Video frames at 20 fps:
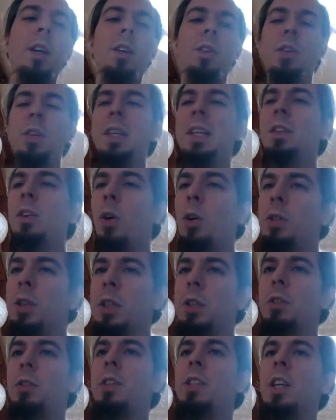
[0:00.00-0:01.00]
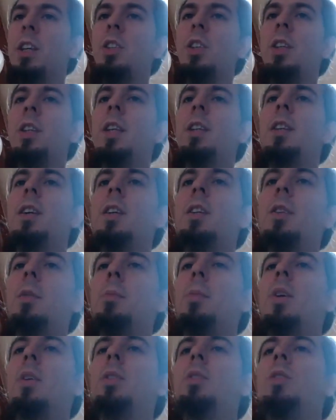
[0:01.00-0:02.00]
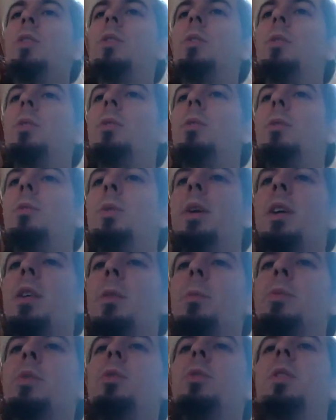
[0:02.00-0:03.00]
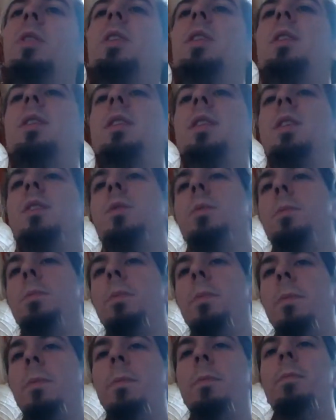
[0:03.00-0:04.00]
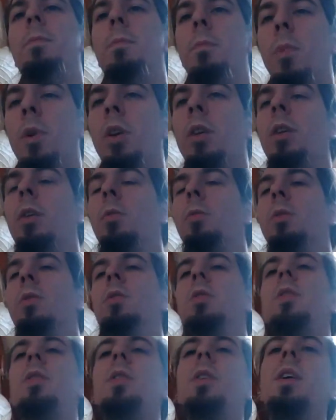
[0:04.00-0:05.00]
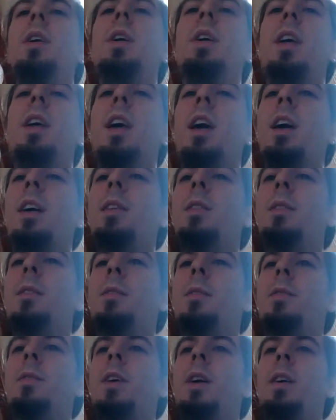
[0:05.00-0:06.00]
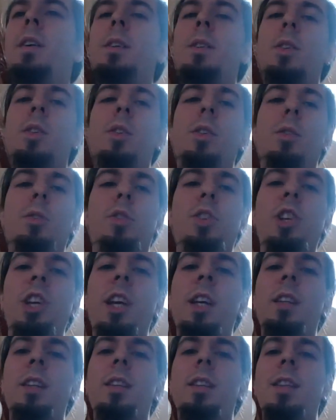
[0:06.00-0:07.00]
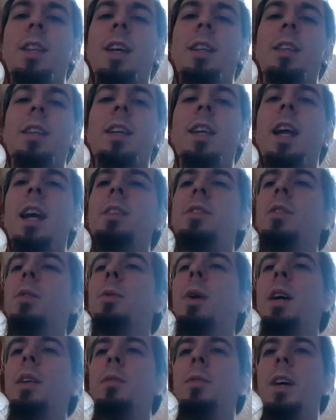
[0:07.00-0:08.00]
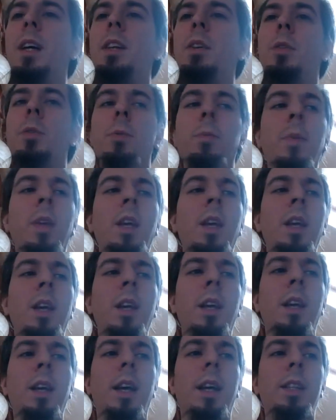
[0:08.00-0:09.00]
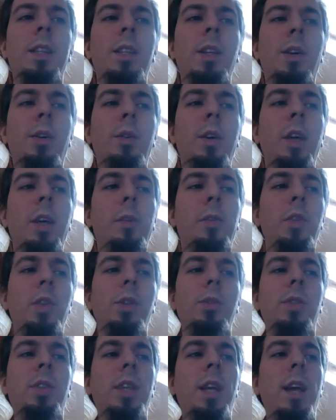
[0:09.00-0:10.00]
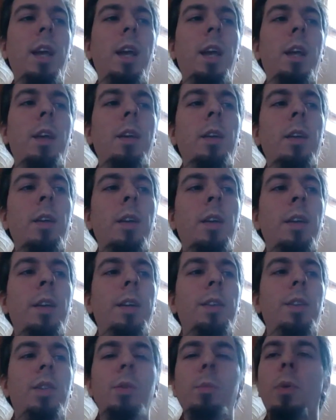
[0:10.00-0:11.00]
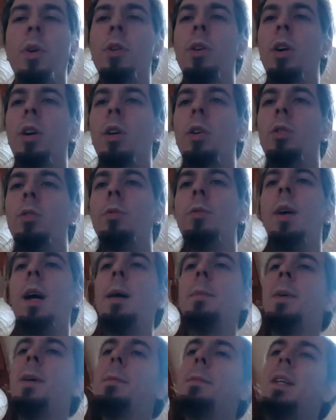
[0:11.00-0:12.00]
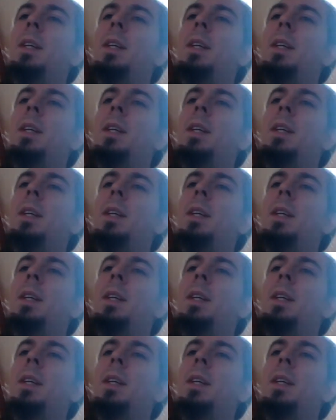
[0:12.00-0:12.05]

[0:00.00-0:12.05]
you need all the transactions that are in the block to recompute this Merkle root and check that it has the right value. And so if you say tomorrow I'm